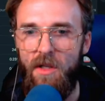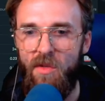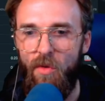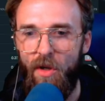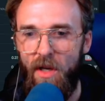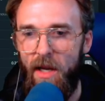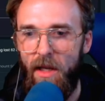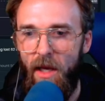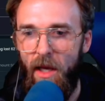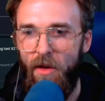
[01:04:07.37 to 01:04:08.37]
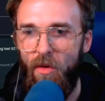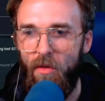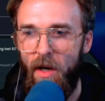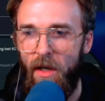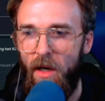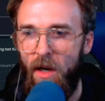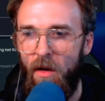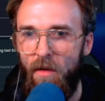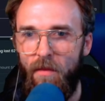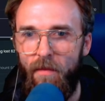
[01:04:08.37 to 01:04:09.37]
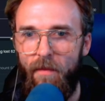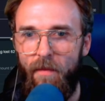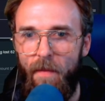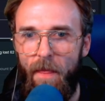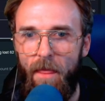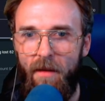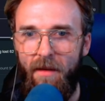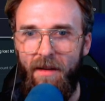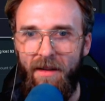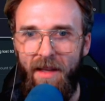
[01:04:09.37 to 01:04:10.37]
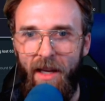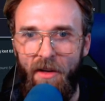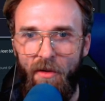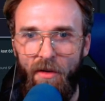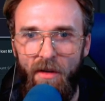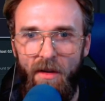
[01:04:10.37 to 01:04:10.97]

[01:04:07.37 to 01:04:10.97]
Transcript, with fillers: So we're looking at Candle right now. Candle.